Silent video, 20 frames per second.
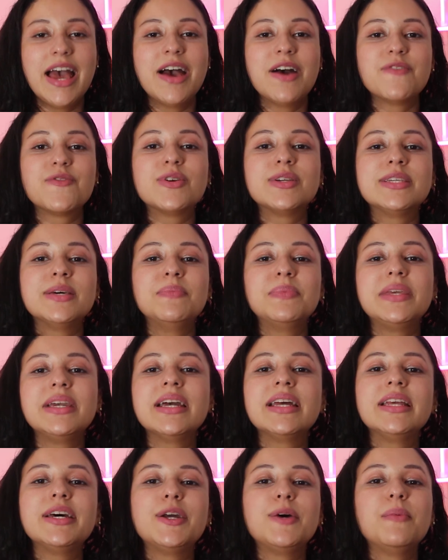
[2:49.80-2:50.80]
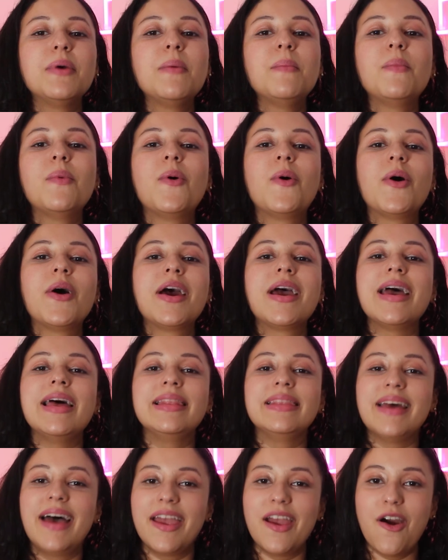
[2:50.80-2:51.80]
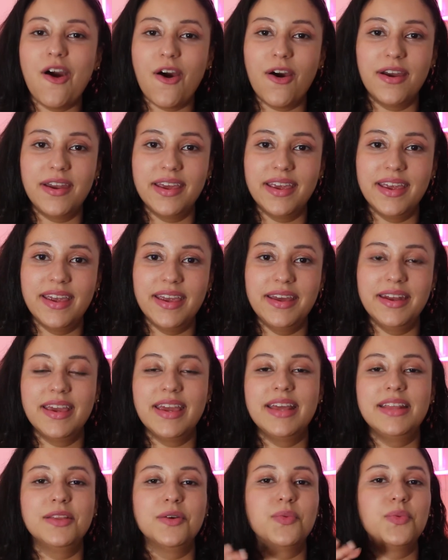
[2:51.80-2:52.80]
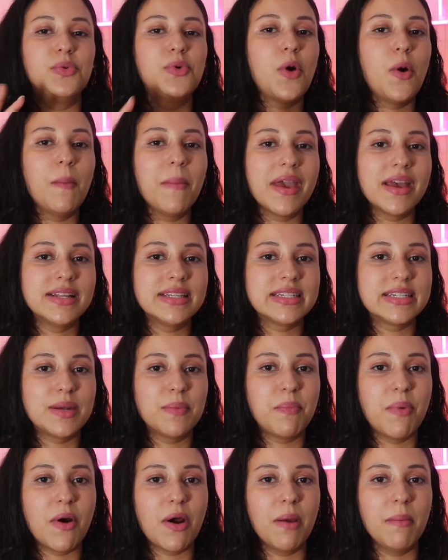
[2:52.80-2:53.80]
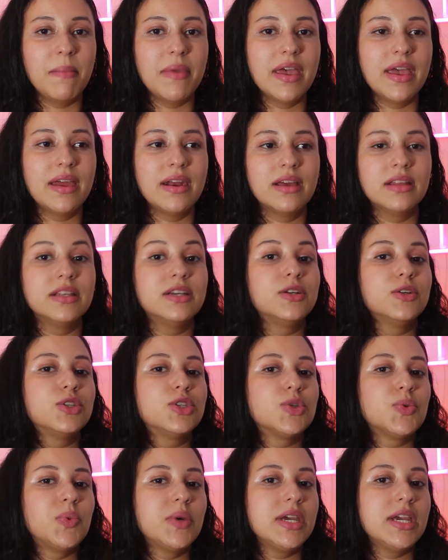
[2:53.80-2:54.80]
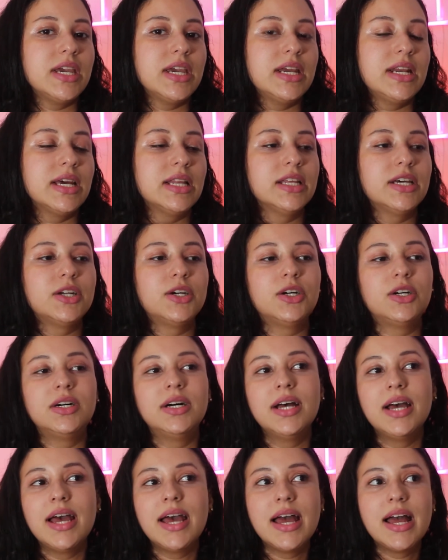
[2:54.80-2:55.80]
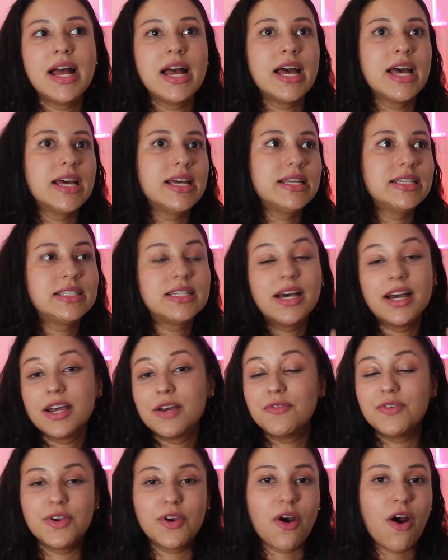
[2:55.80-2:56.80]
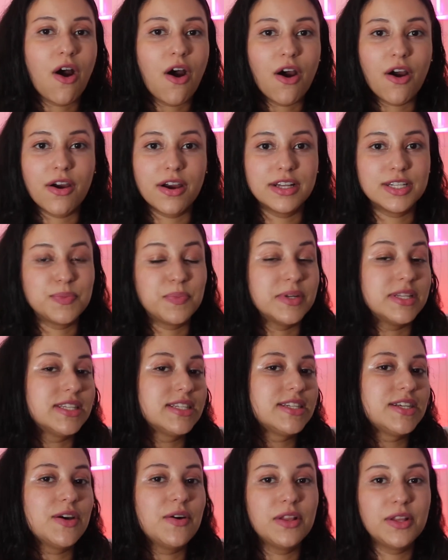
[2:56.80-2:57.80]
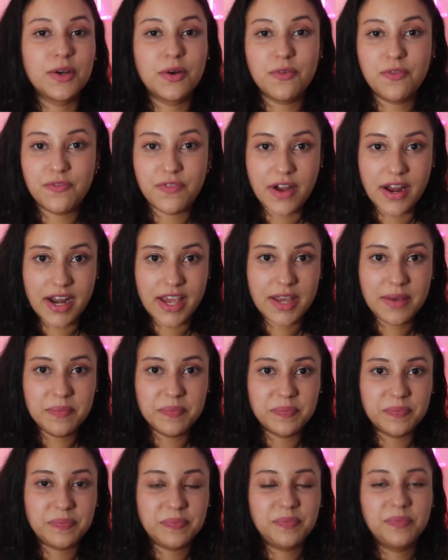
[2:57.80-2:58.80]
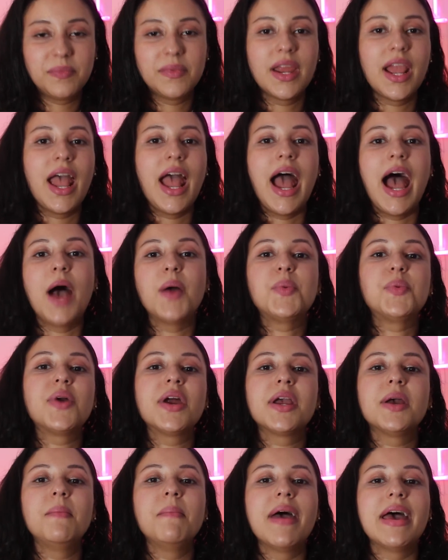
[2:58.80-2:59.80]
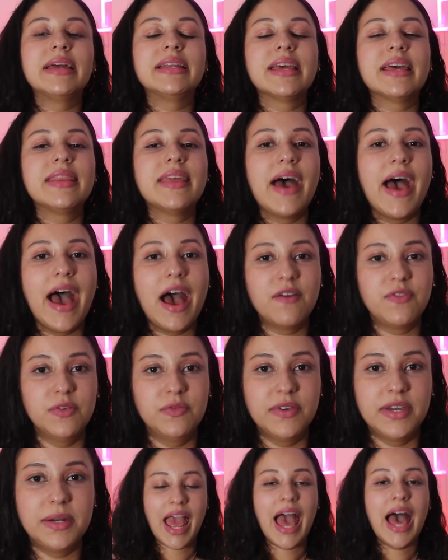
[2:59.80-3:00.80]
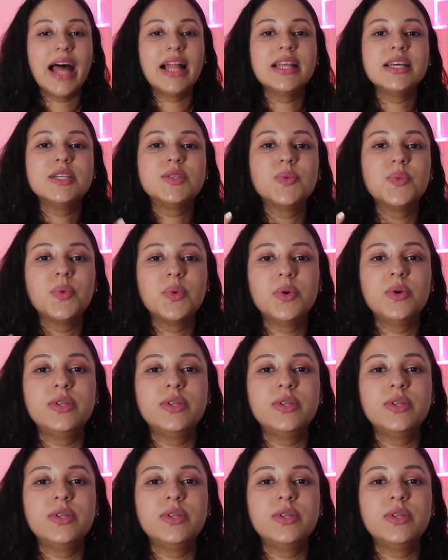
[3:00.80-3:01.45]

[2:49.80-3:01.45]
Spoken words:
For something a little bit more lighthearted in the romance department, a little tween, a little tug of your heart, but still a little funny, I recommend The Half of It. Alice Wu